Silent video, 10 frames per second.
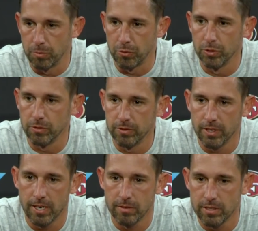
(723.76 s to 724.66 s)
improve,
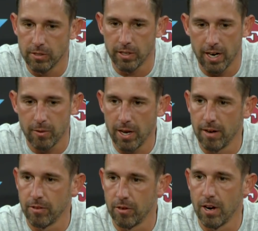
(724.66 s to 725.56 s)
every single guy we
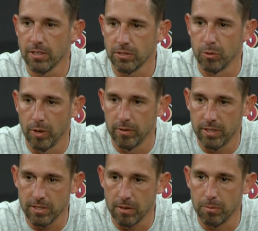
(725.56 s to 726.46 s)
have in our roster, whoever
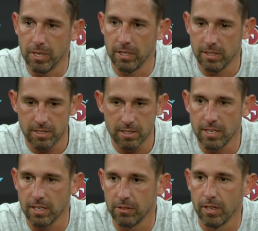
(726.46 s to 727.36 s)
it ends up being, needs to
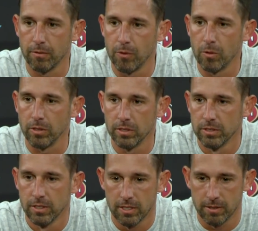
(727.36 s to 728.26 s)
take a step forward
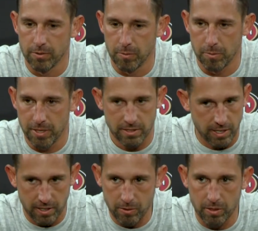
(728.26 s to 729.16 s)
um, from our best
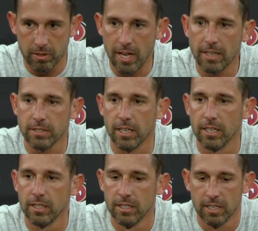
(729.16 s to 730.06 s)
guy to our last
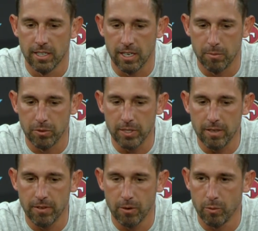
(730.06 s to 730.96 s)
guy. And I
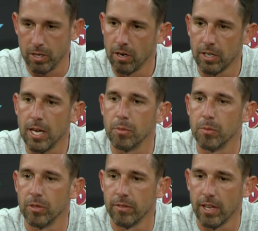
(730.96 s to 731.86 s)
believe that we are
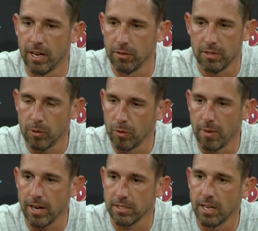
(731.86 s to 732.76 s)
capable of that. I don't think we're
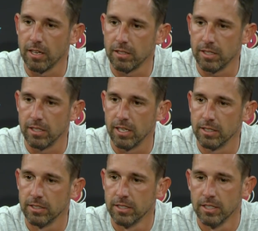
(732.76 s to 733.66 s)
maxed out at D
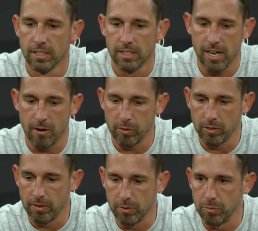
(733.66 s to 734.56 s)
line. Yeah, I would
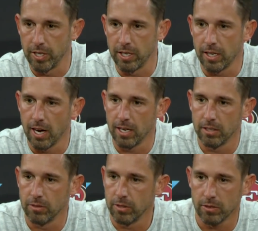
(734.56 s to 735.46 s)
love to bring in a guy
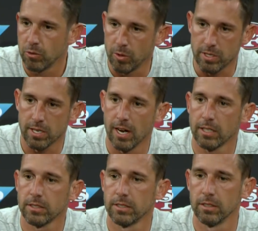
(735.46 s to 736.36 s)
in who gets 20
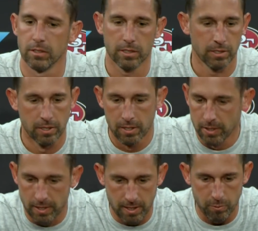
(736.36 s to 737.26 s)
sacks or
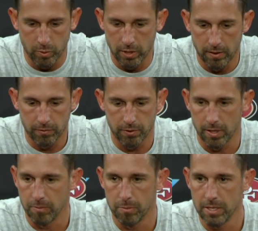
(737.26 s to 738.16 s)
um, I would love for
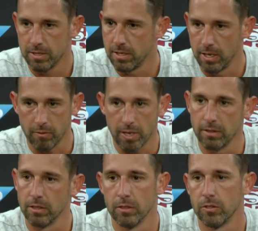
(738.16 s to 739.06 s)
him to be sitting right
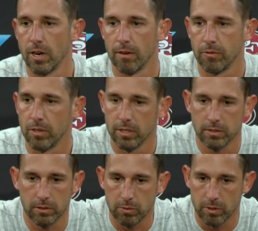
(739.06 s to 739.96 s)
there in the draft for
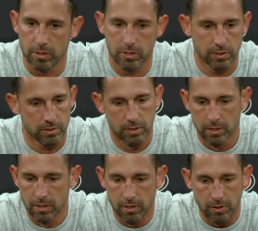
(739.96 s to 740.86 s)
us and to where it's just
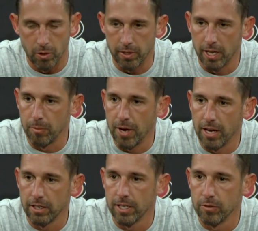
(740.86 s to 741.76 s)
no doubt
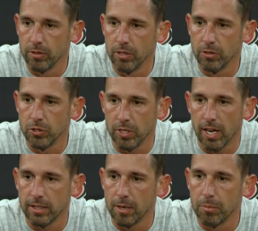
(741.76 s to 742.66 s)
about it. Everyone knows you
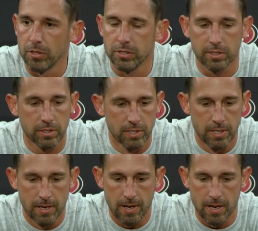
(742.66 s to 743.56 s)
got that person.
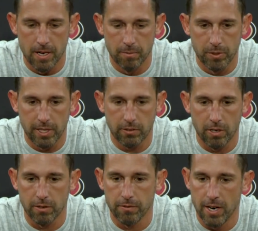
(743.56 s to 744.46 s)
Um, but that's
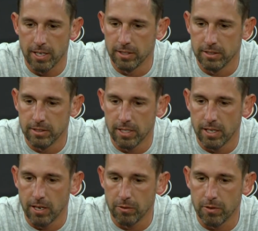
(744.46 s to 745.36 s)
hard to find, and,
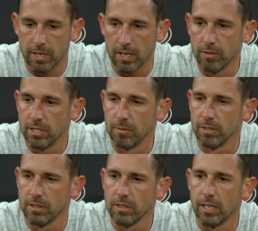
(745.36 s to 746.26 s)
and, I don't think every team
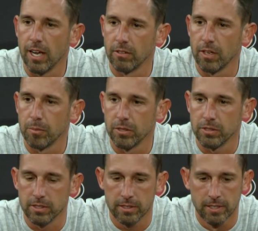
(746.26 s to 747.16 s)
in this league has that
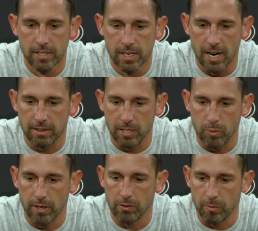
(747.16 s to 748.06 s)
person. I think
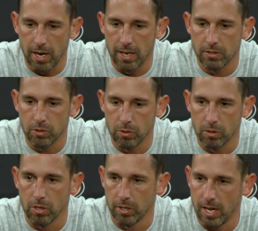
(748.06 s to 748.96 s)
we have some guys
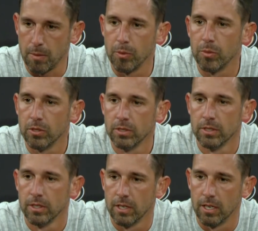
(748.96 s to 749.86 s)
who are capable
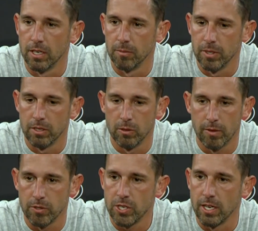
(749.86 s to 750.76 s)
um, and who
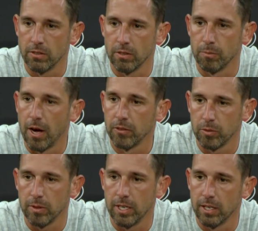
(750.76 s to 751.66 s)
have a chance of
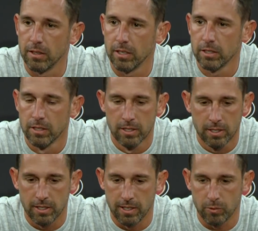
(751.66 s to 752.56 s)
possibly getting there,
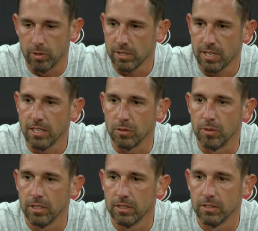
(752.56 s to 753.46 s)
and that's what excites
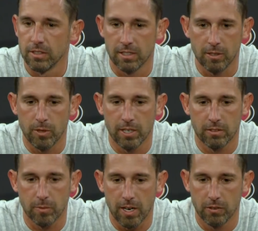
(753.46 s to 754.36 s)
me because I think we had
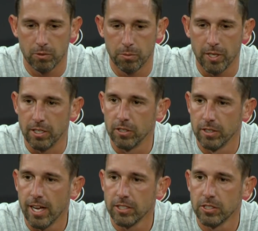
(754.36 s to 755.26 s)
some guys who played
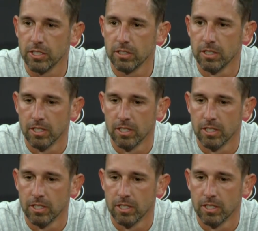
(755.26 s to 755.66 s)
good last year,